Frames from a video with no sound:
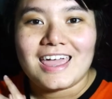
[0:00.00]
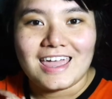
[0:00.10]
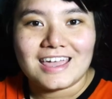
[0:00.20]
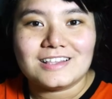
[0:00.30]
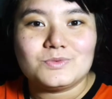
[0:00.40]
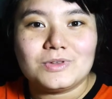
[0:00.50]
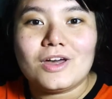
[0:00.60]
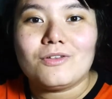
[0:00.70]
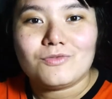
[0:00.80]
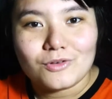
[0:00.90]
and
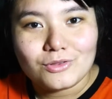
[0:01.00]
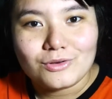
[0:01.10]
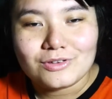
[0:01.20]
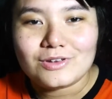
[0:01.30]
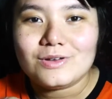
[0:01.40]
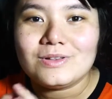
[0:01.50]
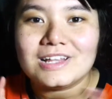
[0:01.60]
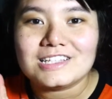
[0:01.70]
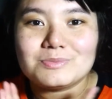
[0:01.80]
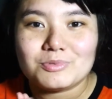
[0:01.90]
without further ado,
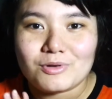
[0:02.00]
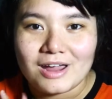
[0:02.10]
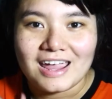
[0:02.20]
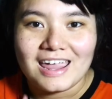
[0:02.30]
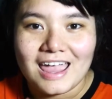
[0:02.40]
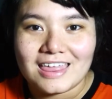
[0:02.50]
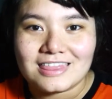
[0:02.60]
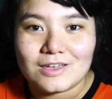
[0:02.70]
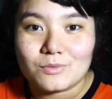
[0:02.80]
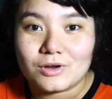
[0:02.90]
let's pray,
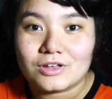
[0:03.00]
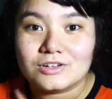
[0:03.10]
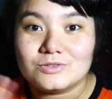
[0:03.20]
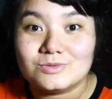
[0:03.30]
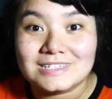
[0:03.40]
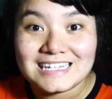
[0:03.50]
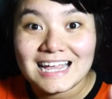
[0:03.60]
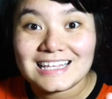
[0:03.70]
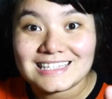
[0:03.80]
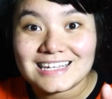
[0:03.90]
and then we're gonna do a
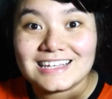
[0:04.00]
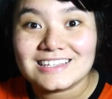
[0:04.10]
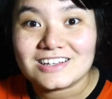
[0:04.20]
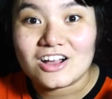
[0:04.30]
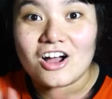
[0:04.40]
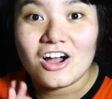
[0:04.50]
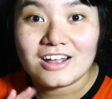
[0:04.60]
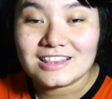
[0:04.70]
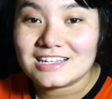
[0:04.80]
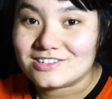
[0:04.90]
taste test
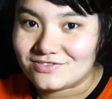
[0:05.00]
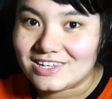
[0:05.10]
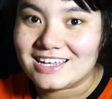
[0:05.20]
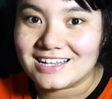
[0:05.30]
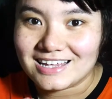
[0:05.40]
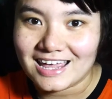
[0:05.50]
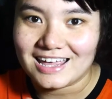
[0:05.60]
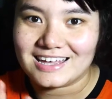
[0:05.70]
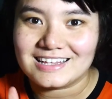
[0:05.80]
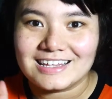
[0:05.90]
on this vegan
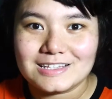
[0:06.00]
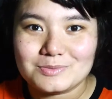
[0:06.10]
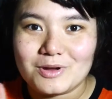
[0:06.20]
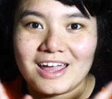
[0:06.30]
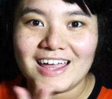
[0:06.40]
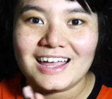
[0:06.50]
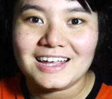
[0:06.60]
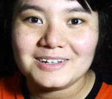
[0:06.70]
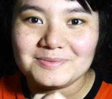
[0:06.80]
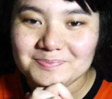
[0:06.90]
cake. Let's pray.